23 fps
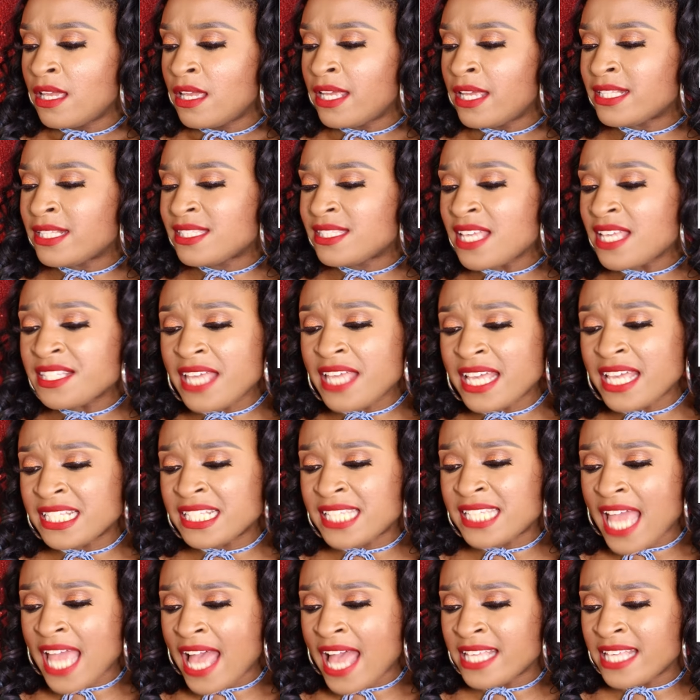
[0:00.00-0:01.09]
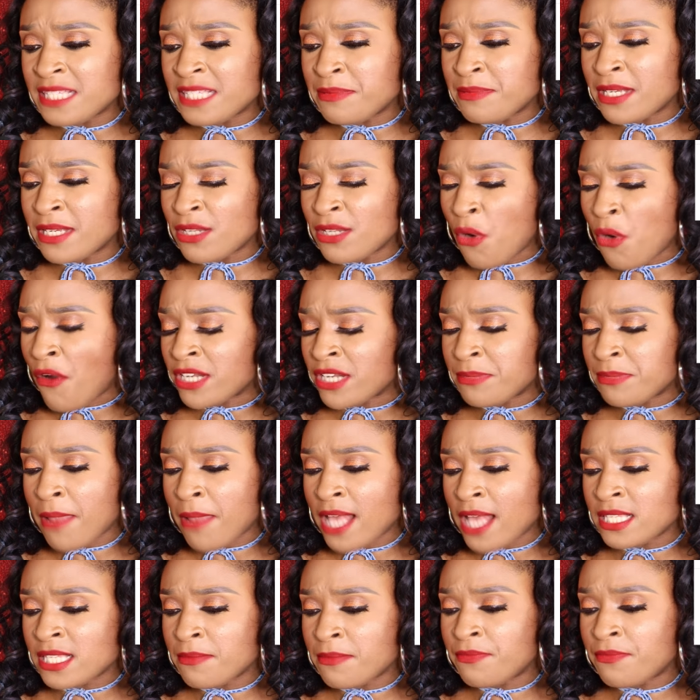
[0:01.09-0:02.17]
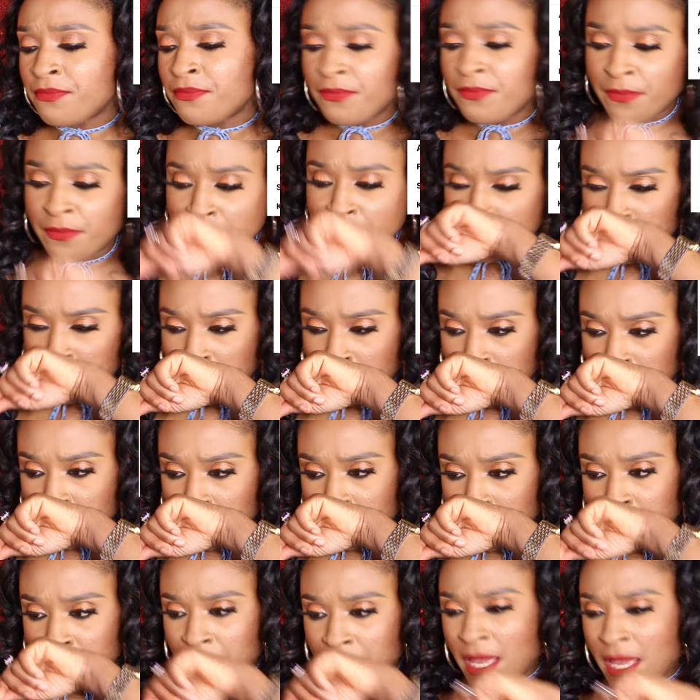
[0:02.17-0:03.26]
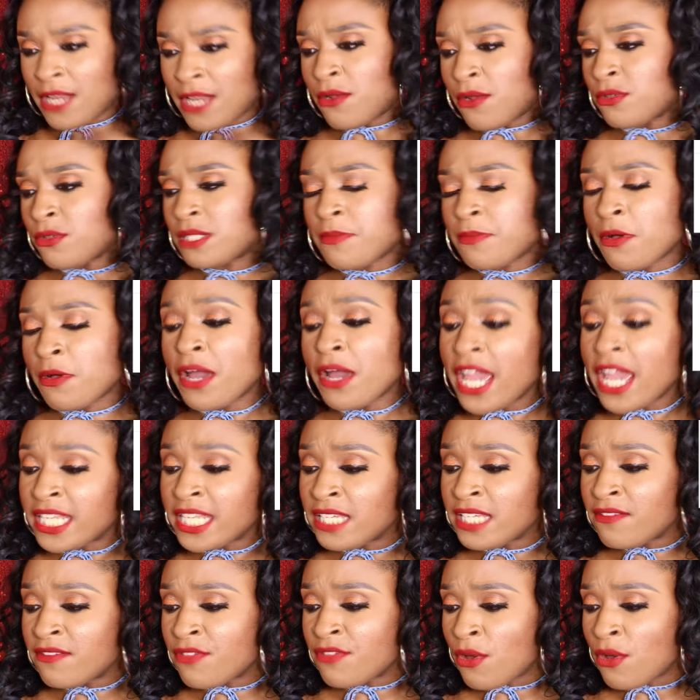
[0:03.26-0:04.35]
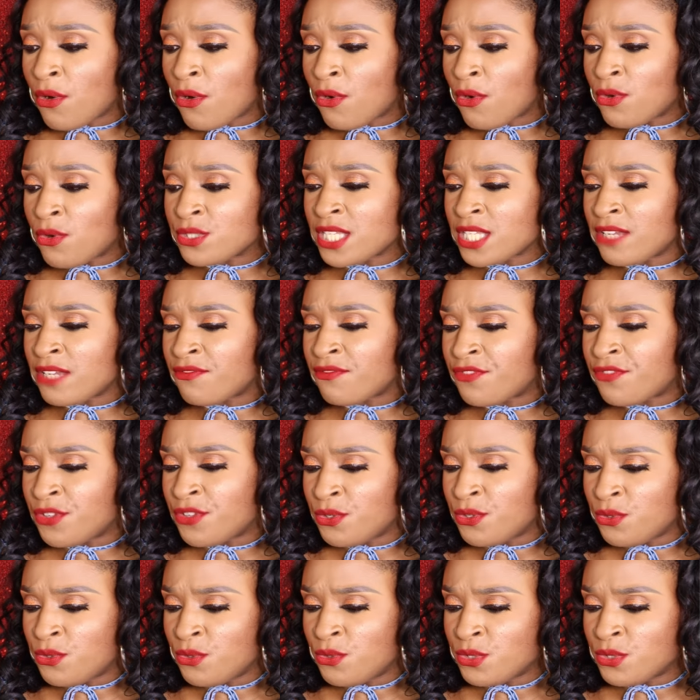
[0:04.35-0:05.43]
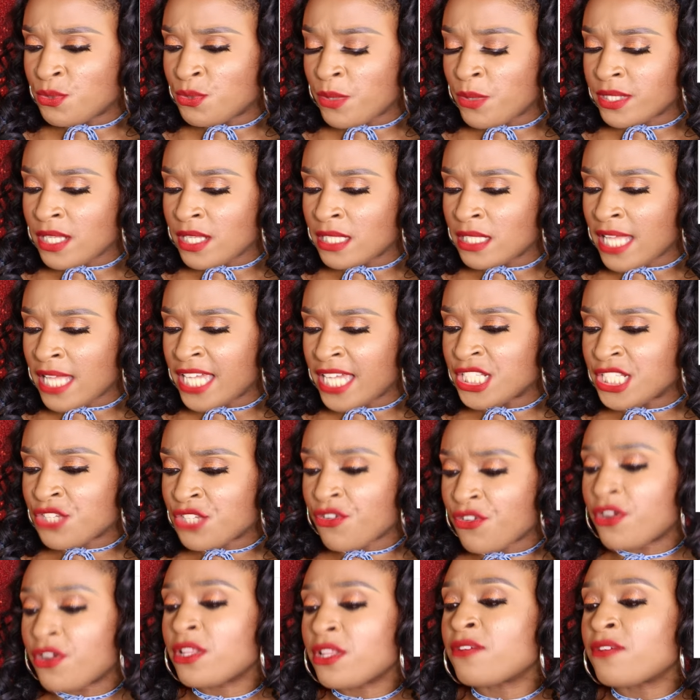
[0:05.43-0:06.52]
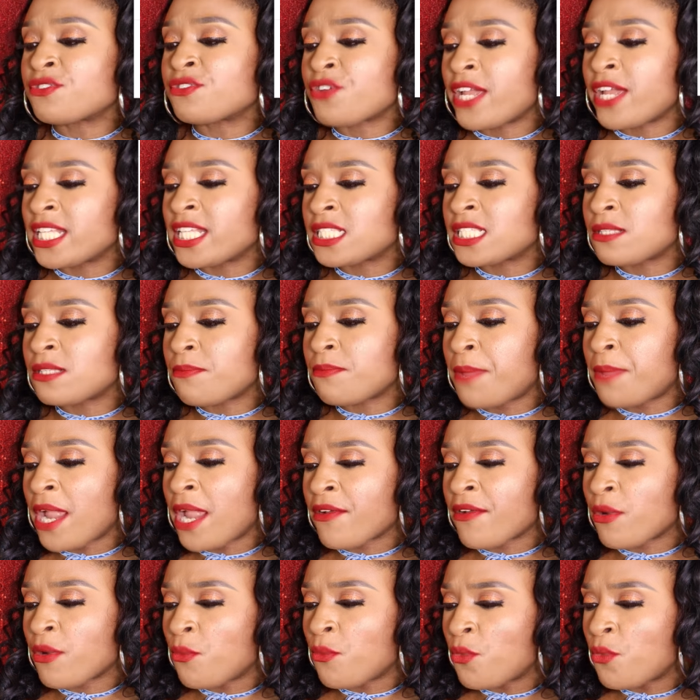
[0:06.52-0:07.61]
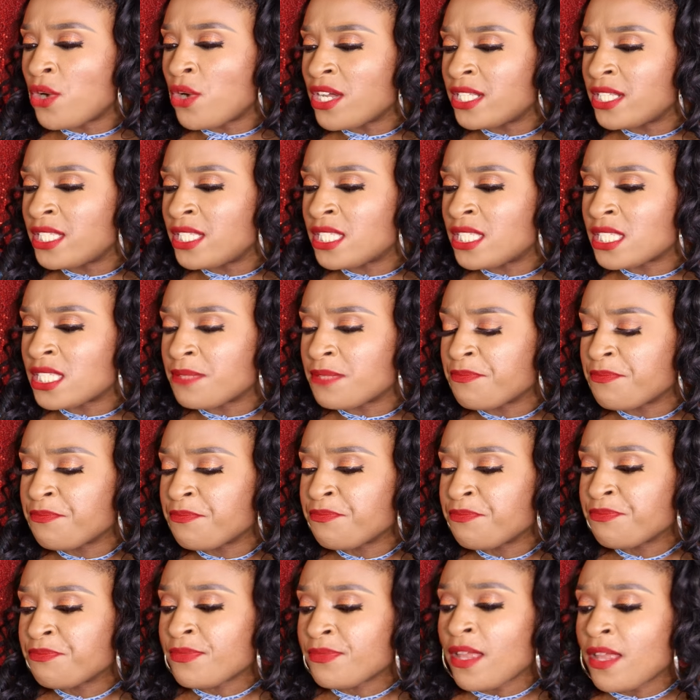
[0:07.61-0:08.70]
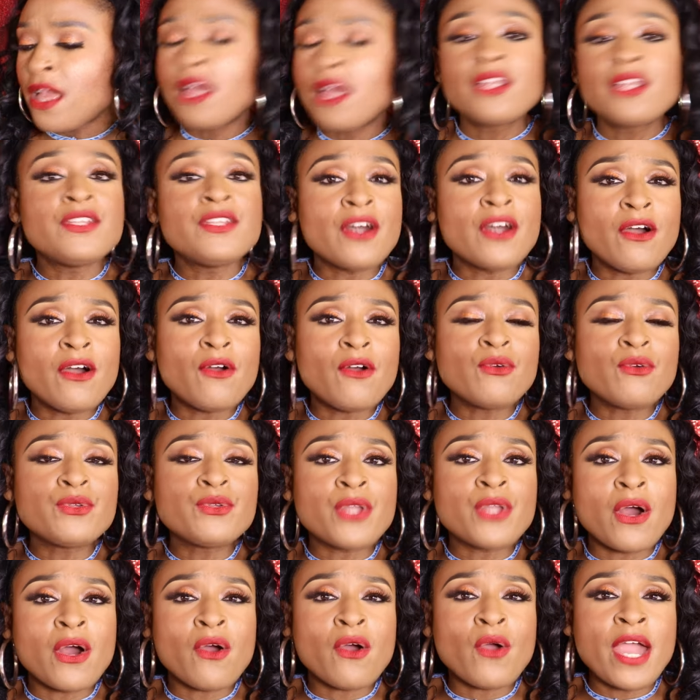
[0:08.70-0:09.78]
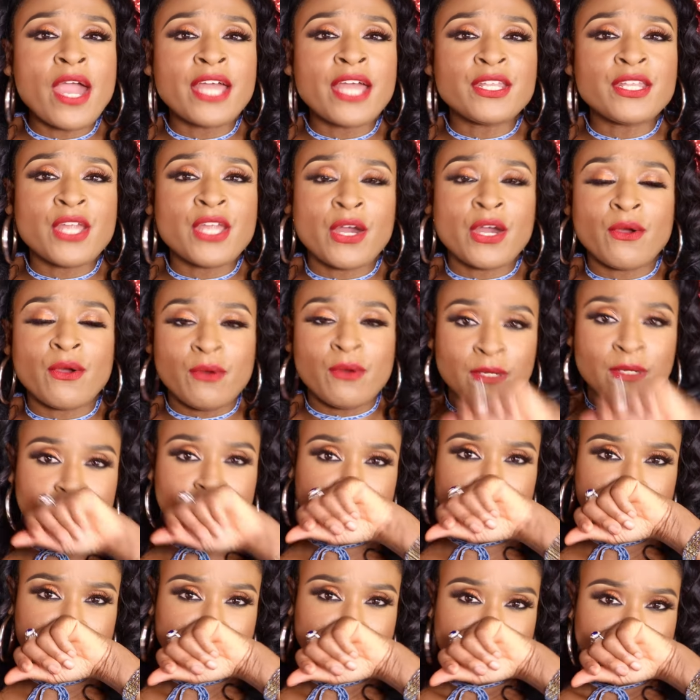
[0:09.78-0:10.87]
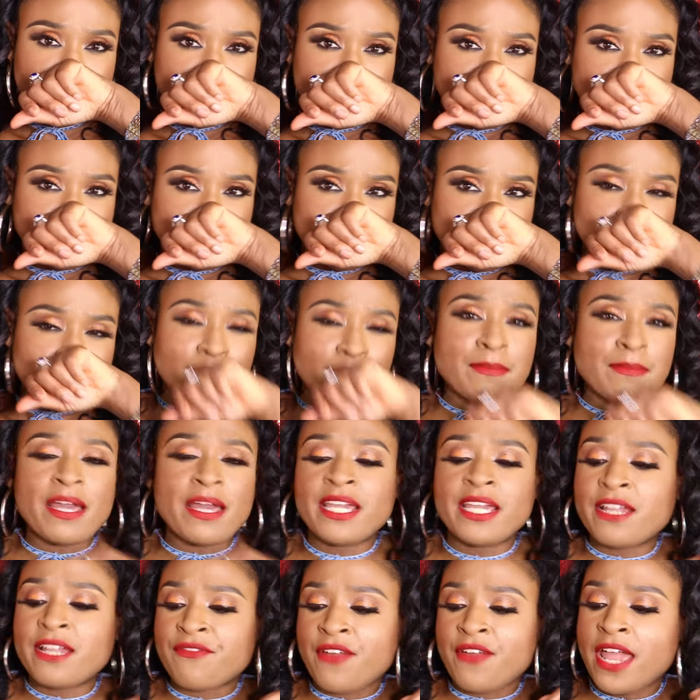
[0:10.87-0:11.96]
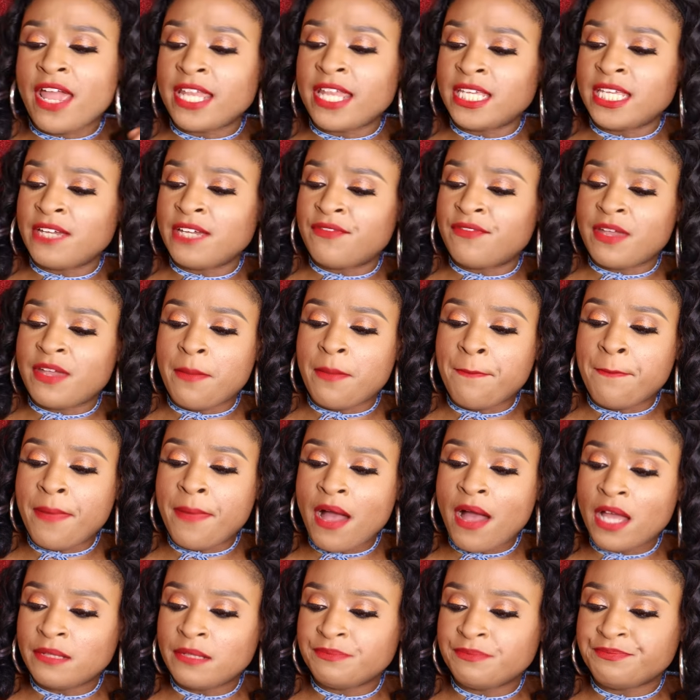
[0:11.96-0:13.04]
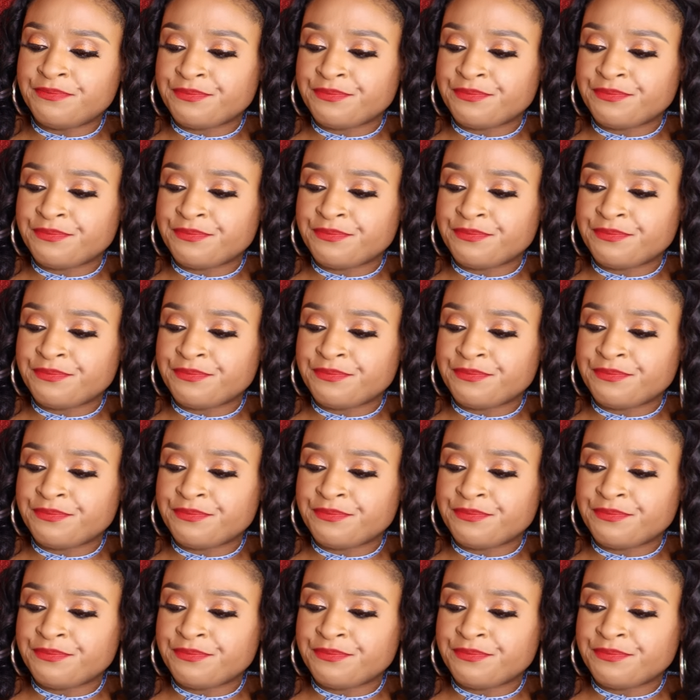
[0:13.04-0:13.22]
It says it has jasmine, orange blossom. I don't smell any of those. Infused with a light trail of transparent woods. No, no, and no. I'm not here for any of it, but